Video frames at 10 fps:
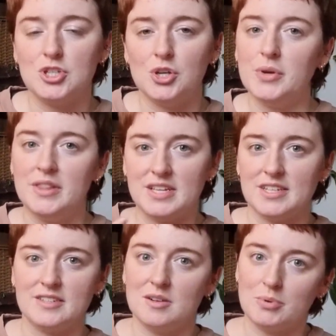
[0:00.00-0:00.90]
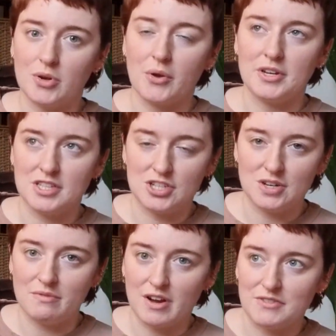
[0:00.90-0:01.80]
to, in this example, going to the
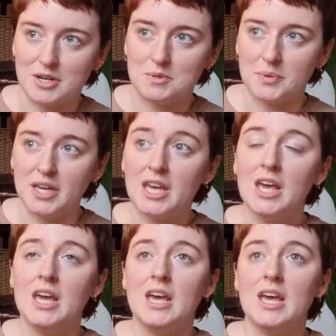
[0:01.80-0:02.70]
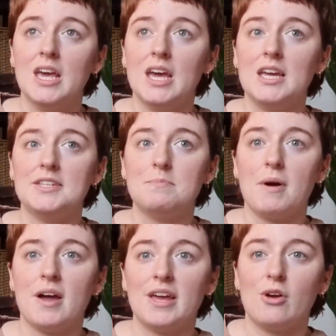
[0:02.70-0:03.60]
gym 5 times a week, is
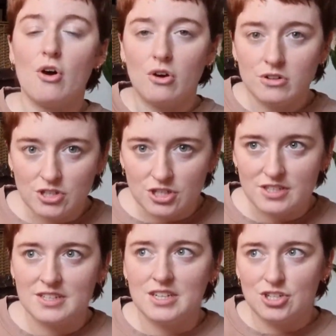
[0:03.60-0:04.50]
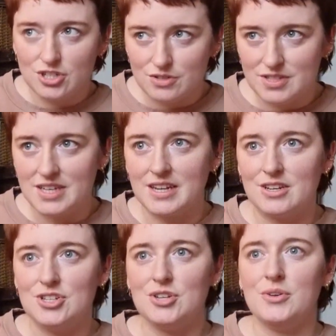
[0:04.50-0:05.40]
by consciously
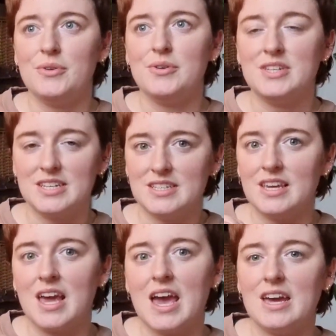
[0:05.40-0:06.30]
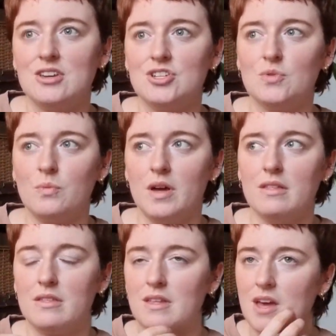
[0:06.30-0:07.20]
choosing to disengage
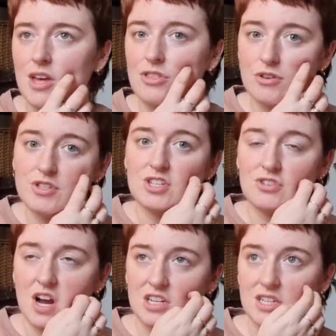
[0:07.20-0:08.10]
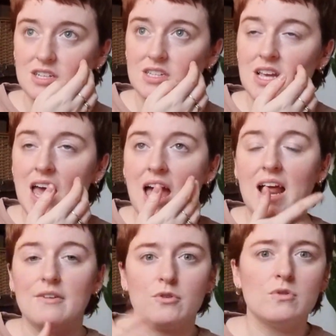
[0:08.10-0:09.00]
with those distractions.
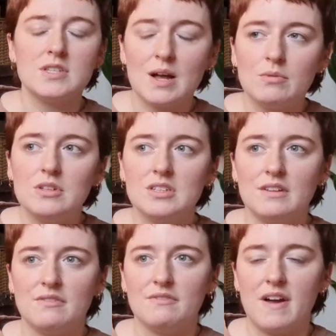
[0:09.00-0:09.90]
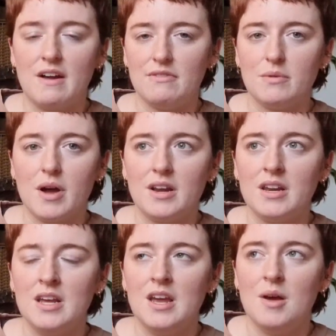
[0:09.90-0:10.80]
And of course, that will look different for
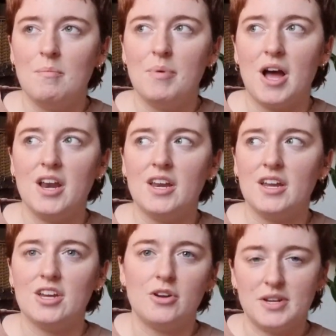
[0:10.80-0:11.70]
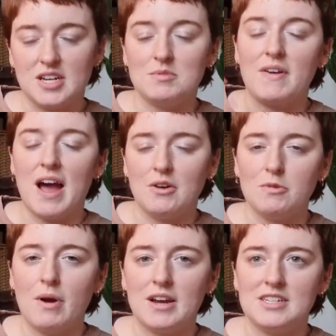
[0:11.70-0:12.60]
everyone, but in terms of how
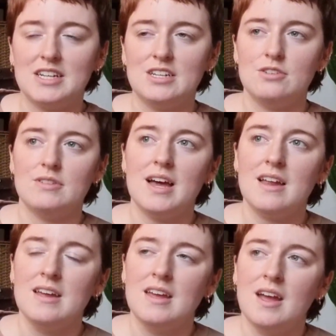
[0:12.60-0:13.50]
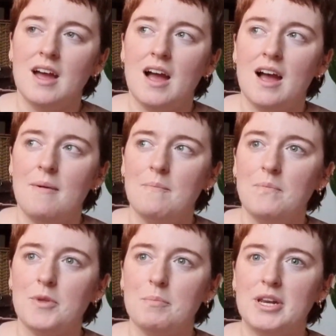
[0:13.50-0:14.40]
you practically do that.
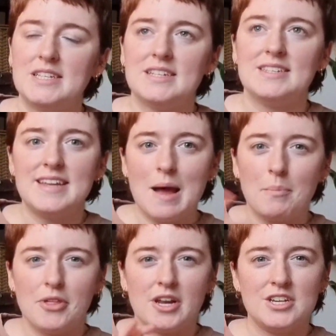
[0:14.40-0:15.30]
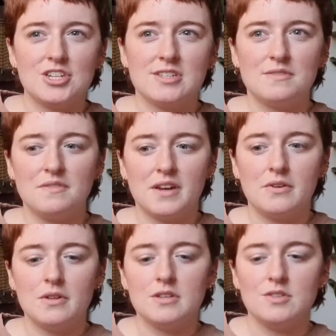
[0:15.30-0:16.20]
But it's a step that I just
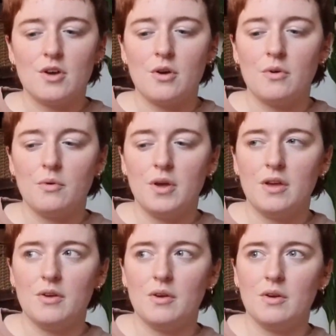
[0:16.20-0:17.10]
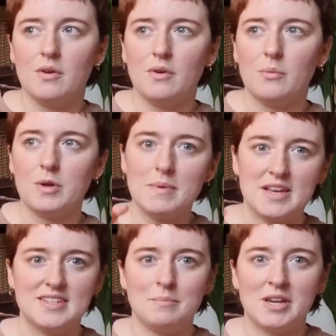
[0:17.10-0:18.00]
feel as though we
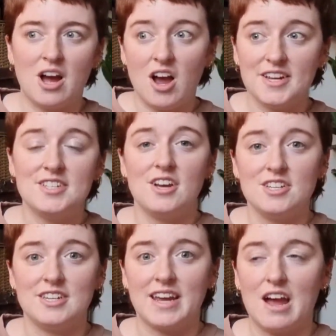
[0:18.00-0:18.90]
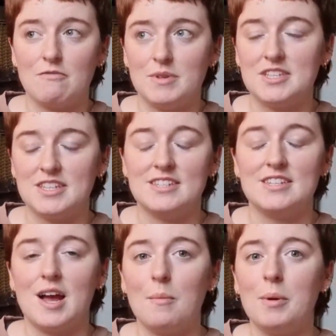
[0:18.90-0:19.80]
miss. I mean, I certainly have missed this
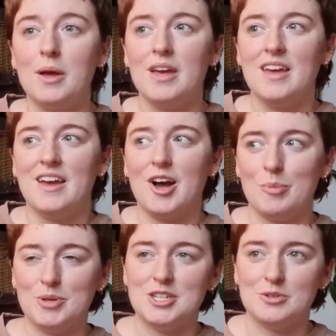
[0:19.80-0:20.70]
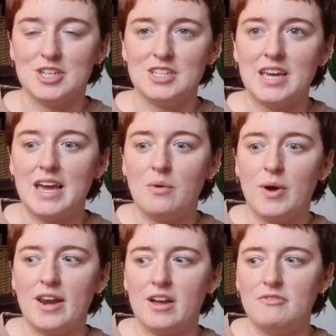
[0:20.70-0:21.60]
step up until this year
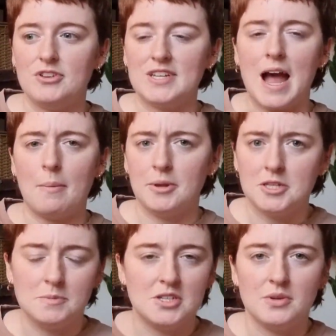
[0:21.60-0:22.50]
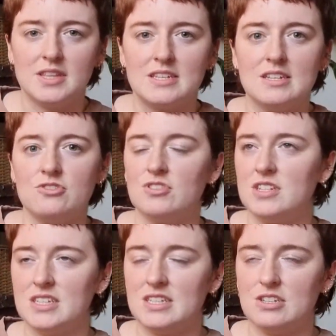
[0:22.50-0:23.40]
when I've just happened to be doing this
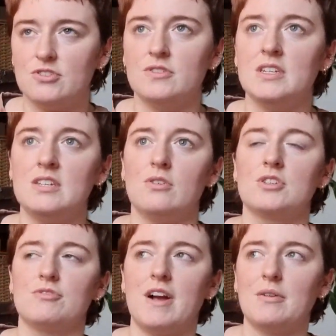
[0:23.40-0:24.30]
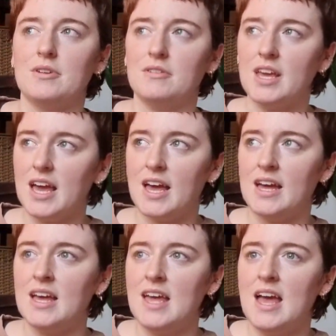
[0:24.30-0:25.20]
digital detox around New Year
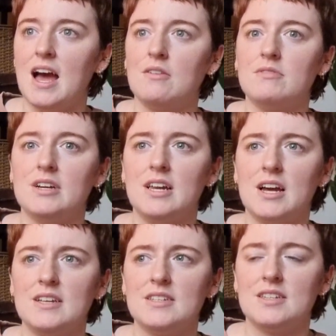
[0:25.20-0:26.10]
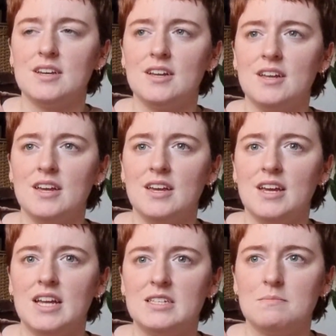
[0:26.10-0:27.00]
and realized that
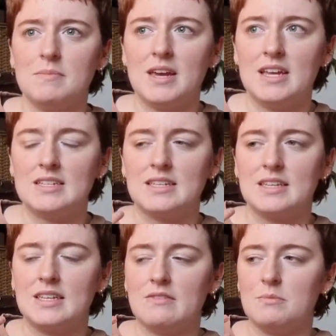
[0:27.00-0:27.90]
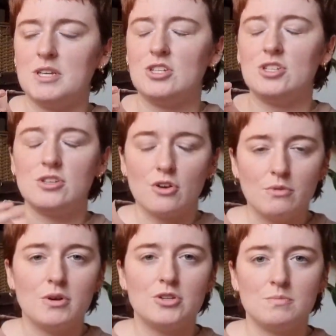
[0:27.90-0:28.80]
it's given me so
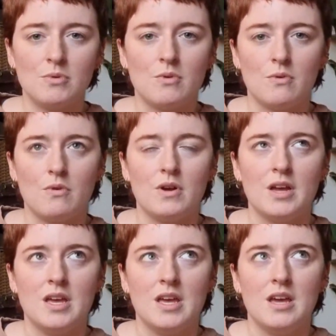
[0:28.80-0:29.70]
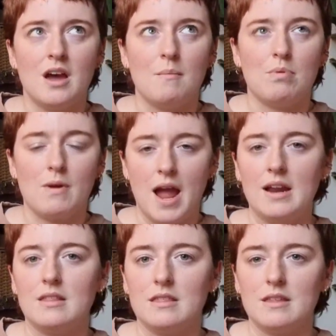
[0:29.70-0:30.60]
much more
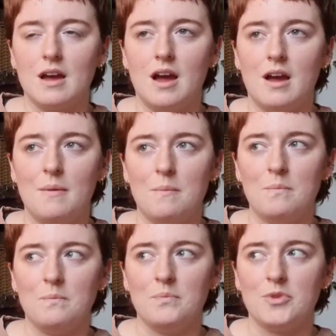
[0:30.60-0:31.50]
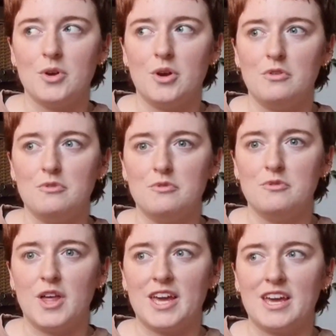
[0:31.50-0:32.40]
breadth of,
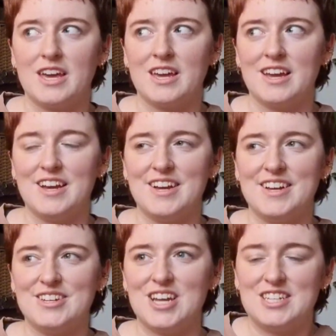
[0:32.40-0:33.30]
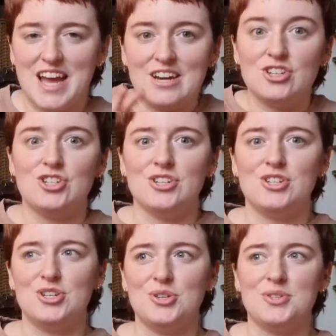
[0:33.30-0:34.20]
like, attention
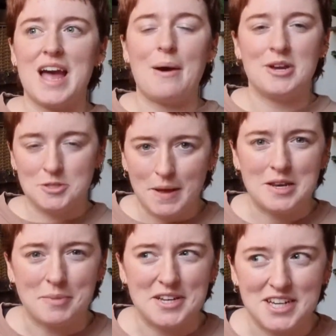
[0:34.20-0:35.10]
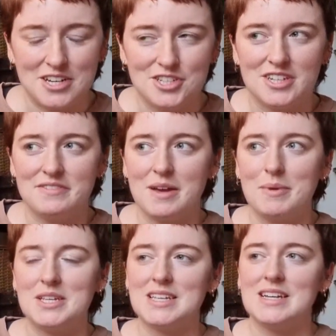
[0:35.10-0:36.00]
to choose how I spend my attention, if that
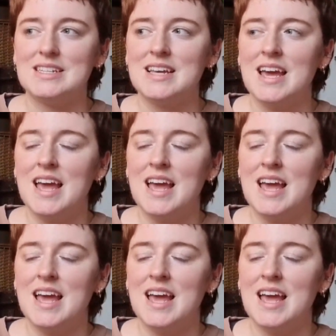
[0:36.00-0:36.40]
makes sense.